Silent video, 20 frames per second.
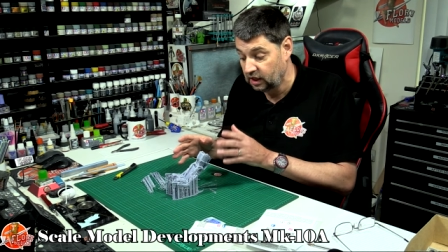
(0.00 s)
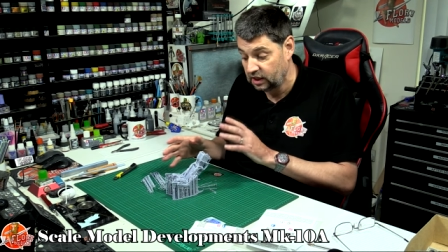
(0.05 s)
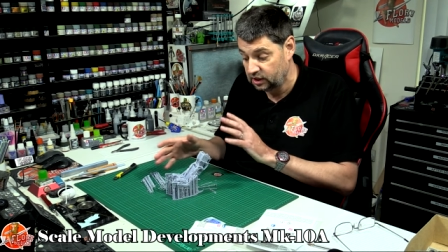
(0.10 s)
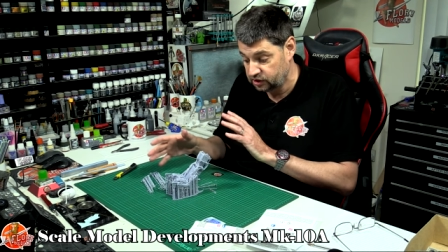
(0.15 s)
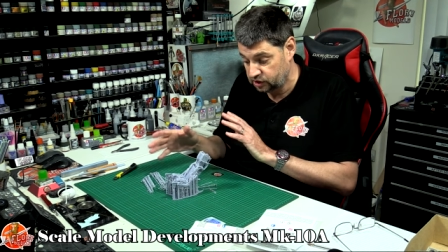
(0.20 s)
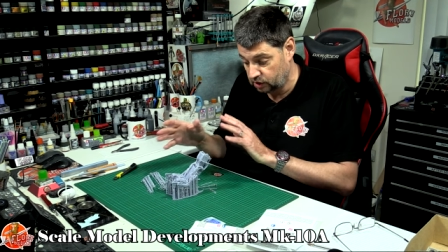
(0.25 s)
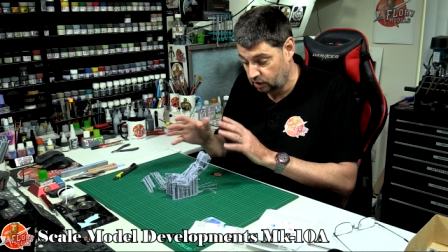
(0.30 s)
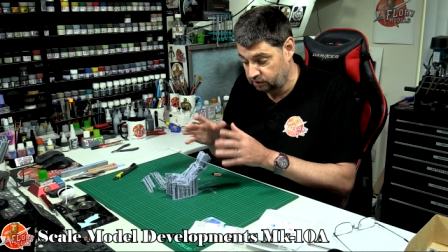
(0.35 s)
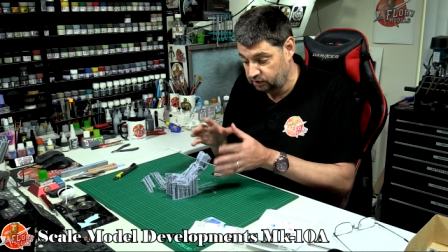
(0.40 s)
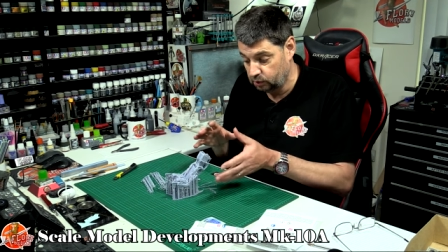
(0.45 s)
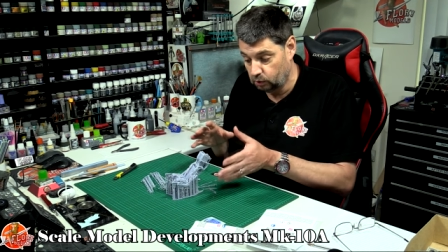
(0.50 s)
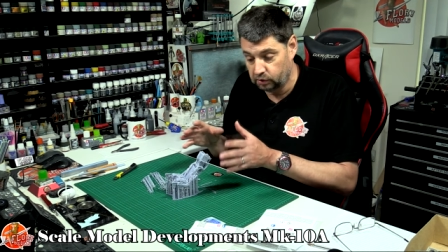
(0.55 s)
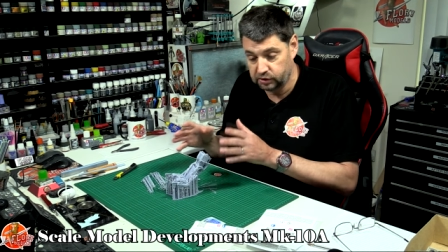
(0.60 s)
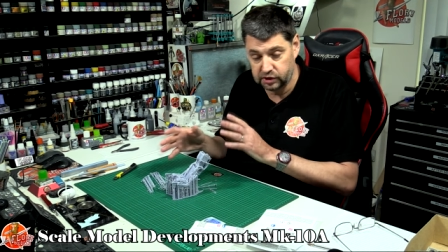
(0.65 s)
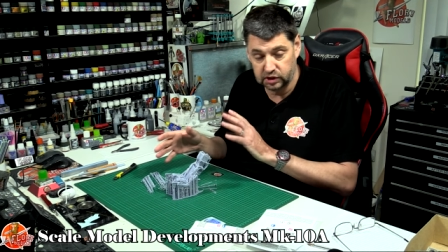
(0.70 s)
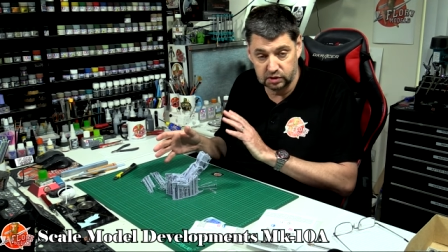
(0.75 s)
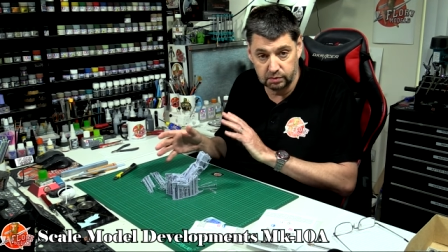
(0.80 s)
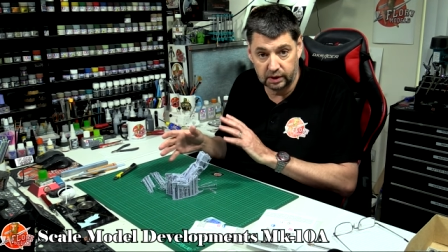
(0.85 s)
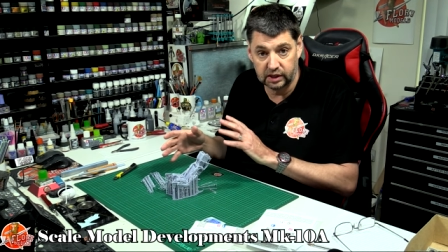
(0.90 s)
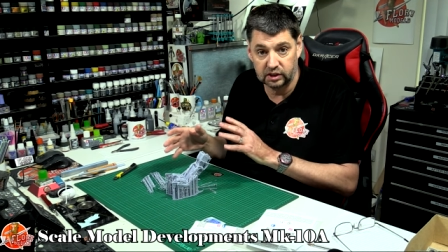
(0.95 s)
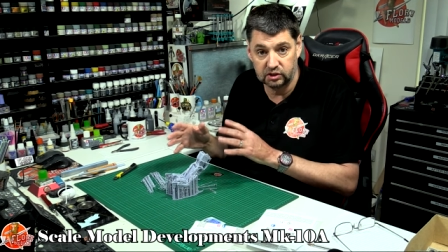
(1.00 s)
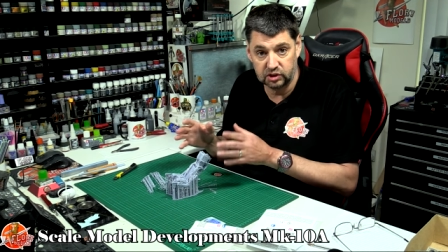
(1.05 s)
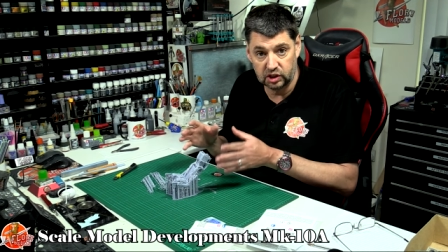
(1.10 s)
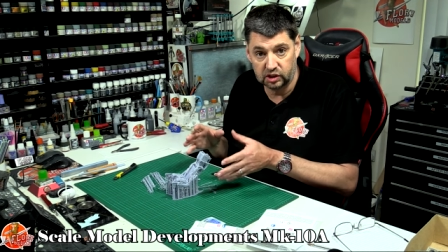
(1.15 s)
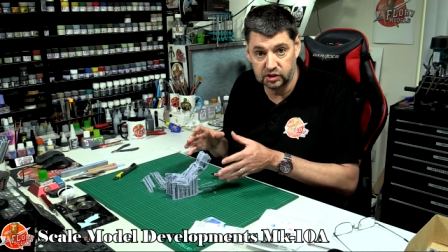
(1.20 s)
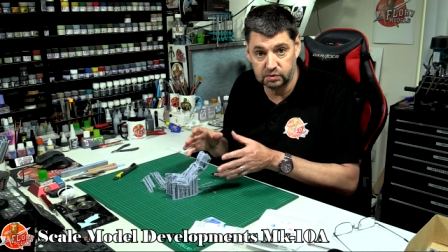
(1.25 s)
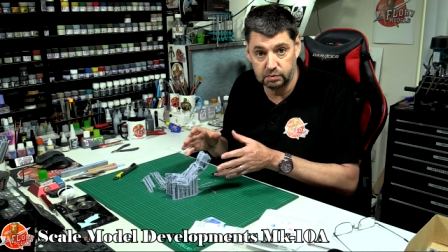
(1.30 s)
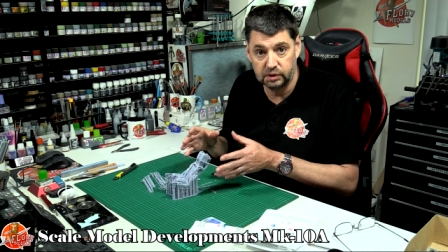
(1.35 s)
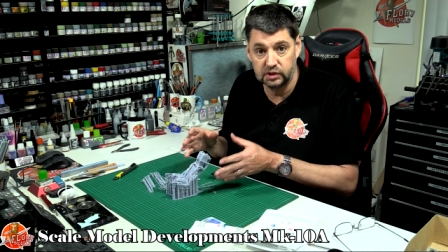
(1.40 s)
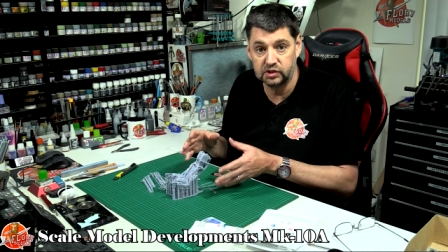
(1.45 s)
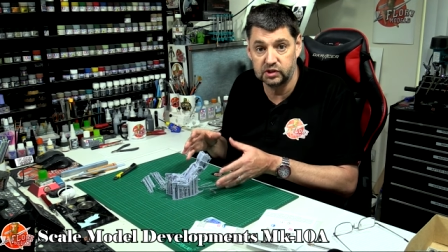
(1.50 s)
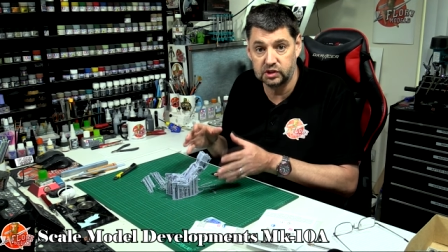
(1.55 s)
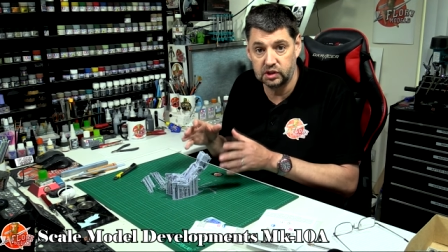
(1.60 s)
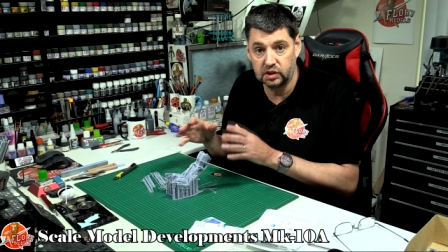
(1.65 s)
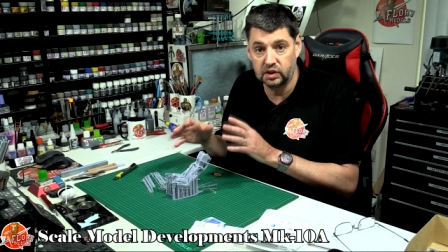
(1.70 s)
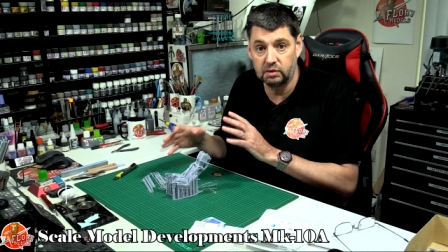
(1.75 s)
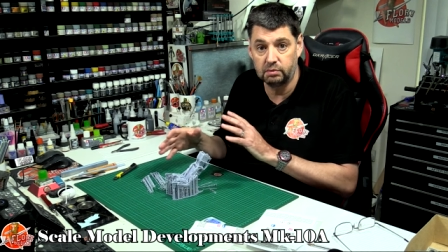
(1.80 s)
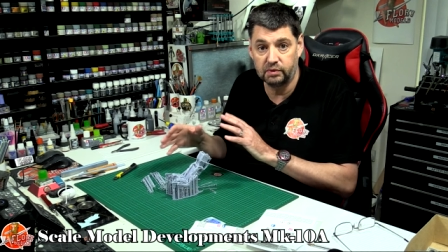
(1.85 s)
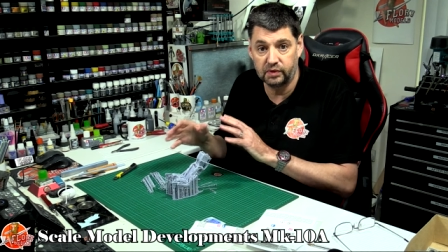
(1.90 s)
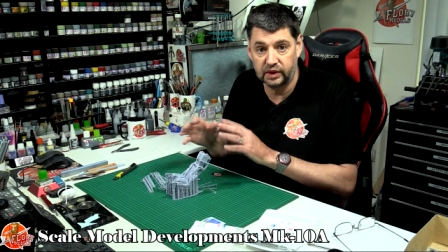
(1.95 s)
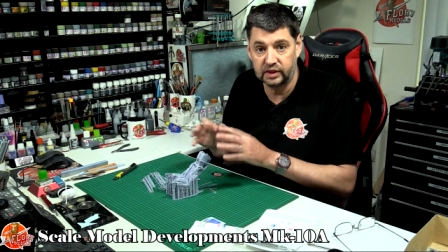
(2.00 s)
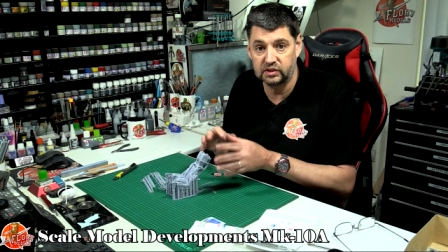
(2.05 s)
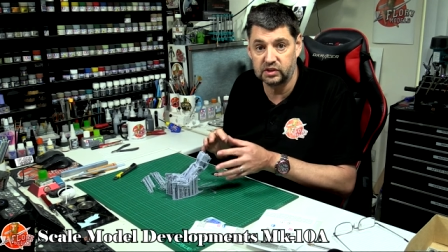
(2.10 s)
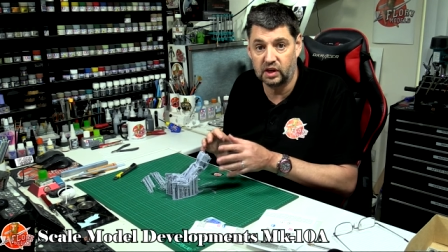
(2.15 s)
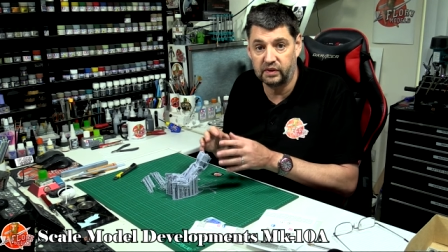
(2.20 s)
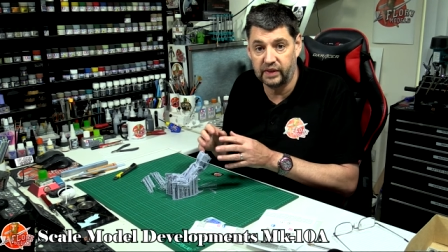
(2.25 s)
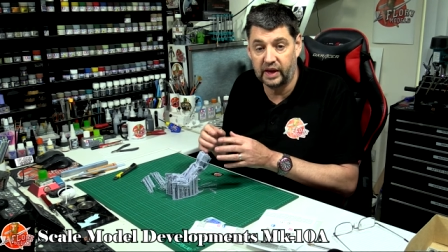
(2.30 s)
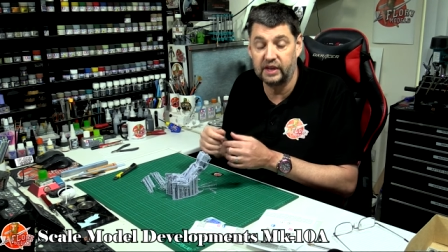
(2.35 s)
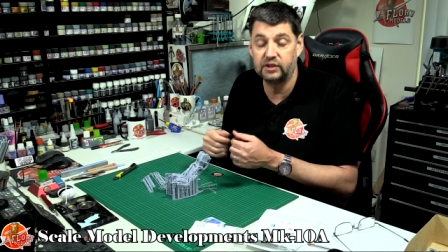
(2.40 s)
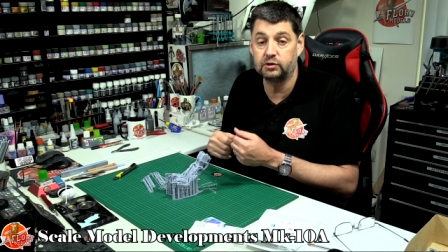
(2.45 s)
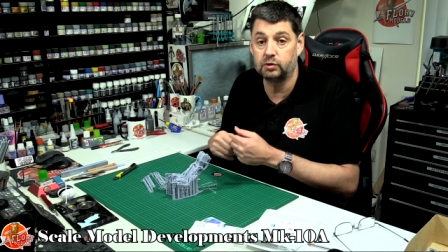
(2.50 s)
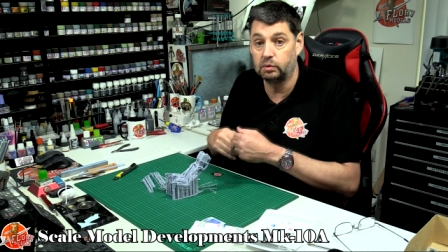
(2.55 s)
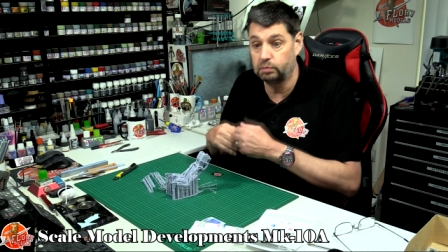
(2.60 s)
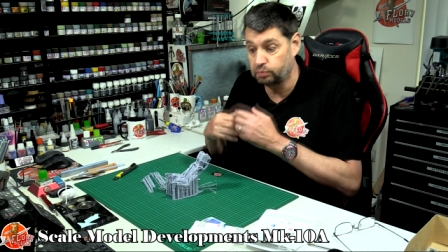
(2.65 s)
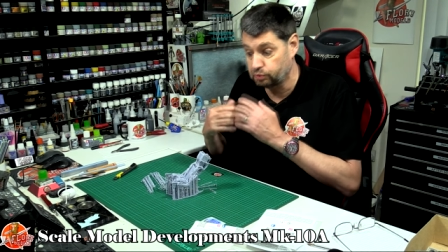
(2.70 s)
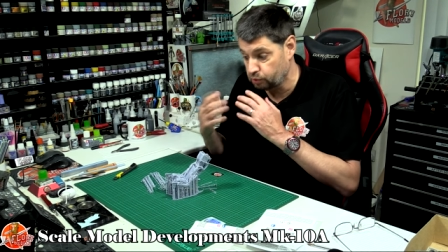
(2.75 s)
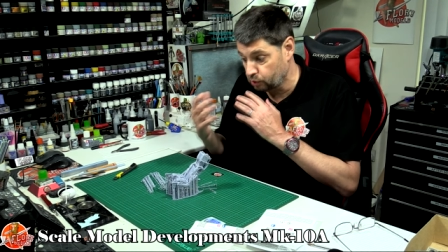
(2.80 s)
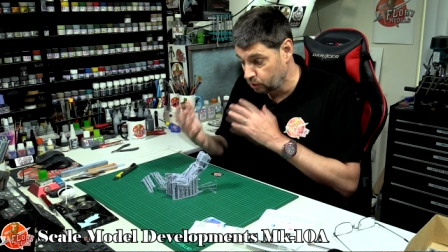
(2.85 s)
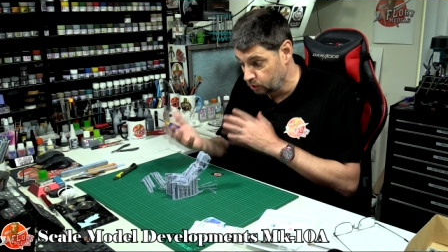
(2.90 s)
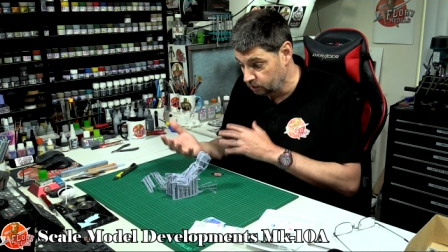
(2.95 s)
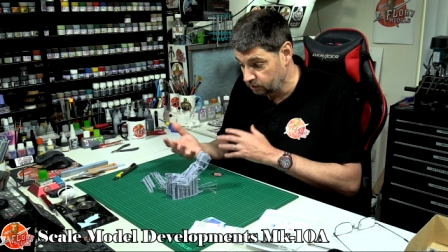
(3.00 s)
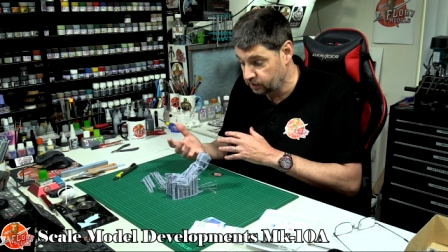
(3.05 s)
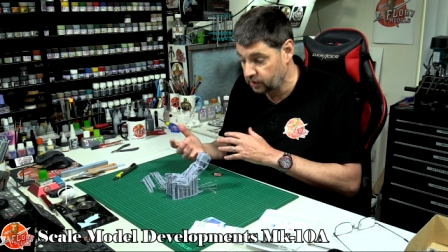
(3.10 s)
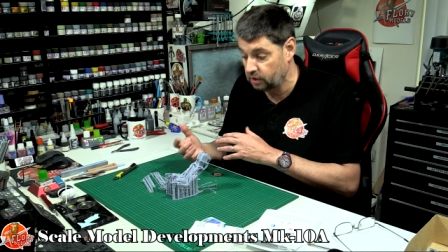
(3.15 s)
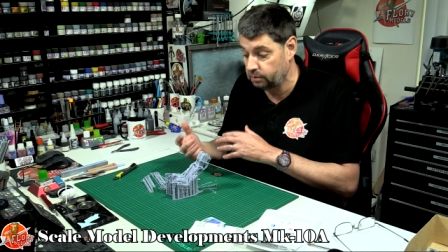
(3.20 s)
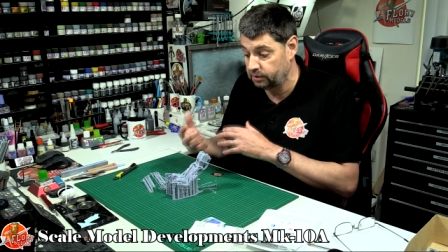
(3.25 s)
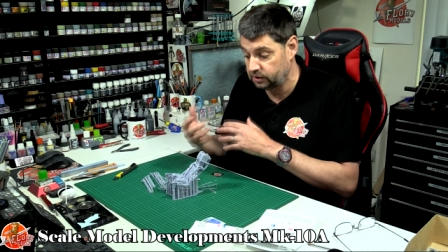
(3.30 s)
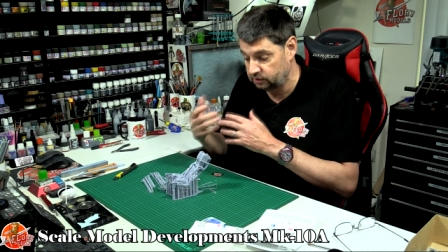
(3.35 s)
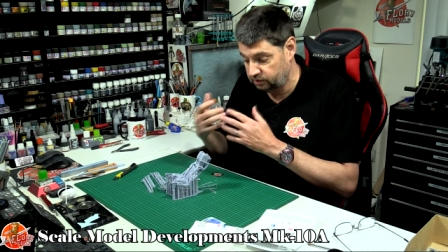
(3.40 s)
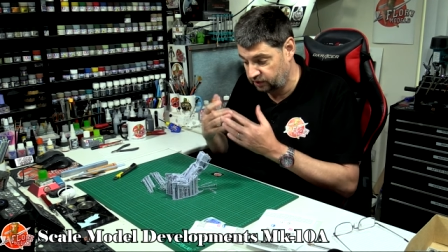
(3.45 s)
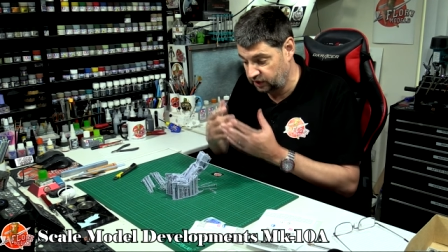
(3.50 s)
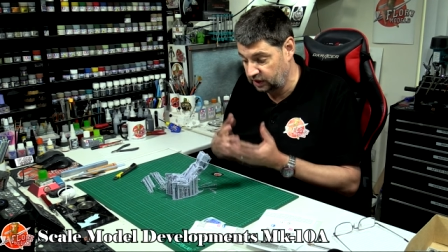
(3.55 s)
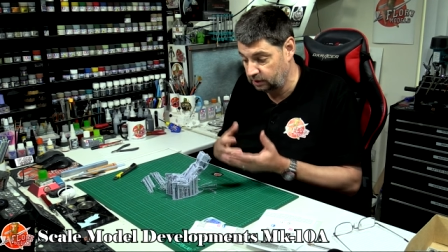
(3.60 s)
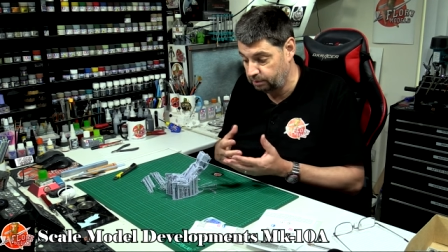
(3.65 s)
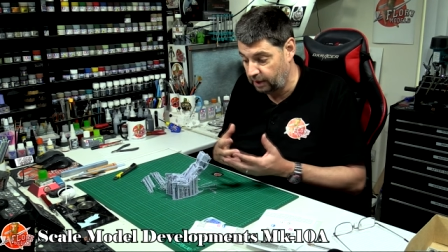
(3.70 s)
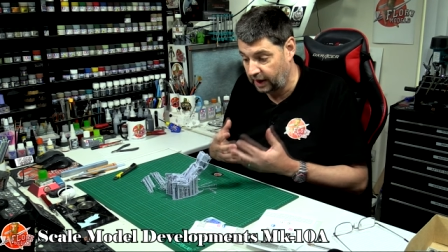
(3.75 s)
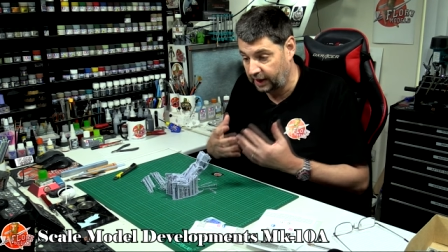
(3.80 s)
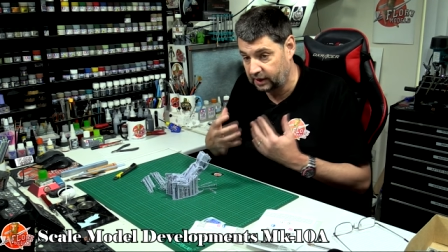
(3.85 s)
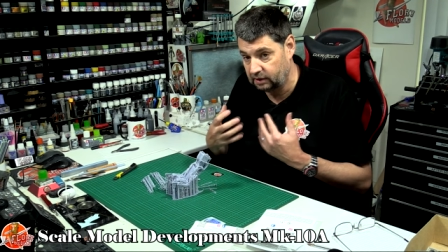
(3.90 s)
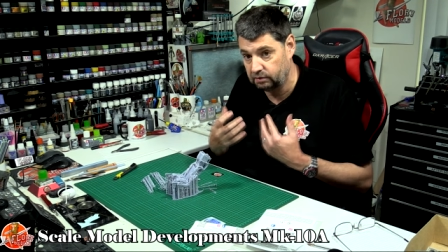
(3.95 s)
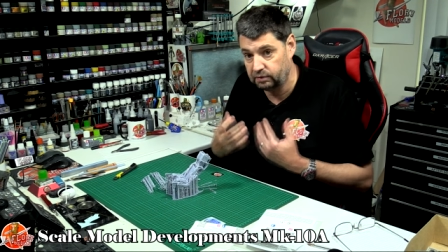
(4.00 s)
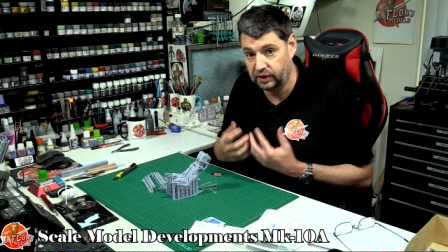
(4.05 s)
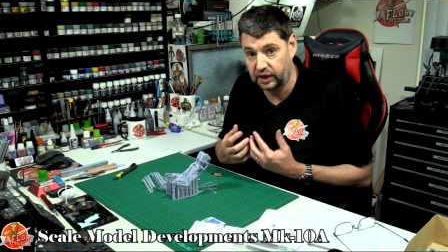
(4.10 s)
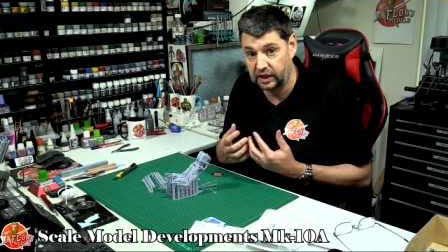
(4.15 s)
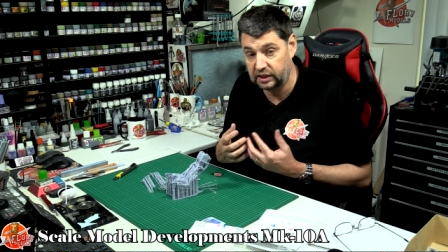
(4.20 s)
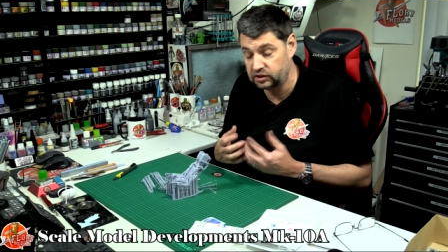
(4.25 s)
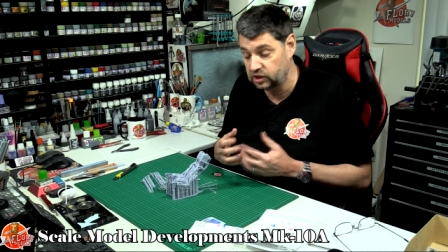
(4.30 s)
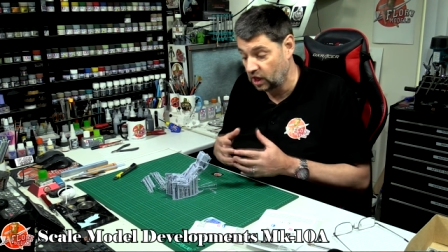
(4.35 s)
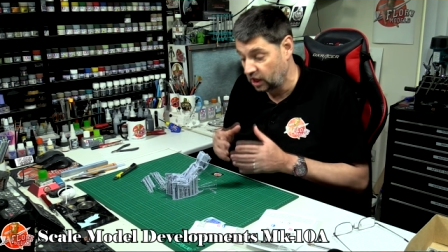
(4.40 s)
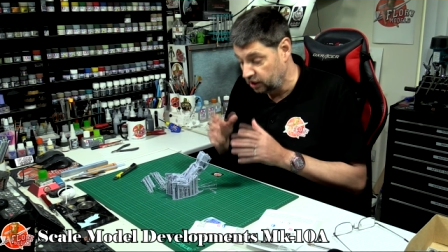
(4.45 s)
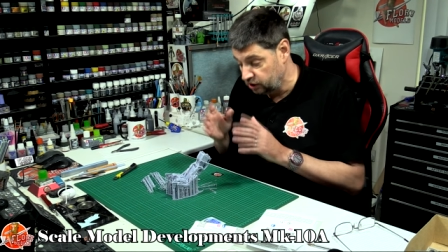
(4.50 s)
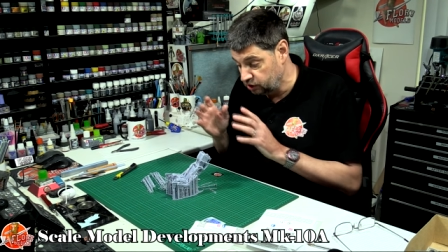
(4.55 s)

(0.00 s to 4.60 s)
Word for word: So if you wanted to make adjustments to them and things like that to improve them and feedback and things,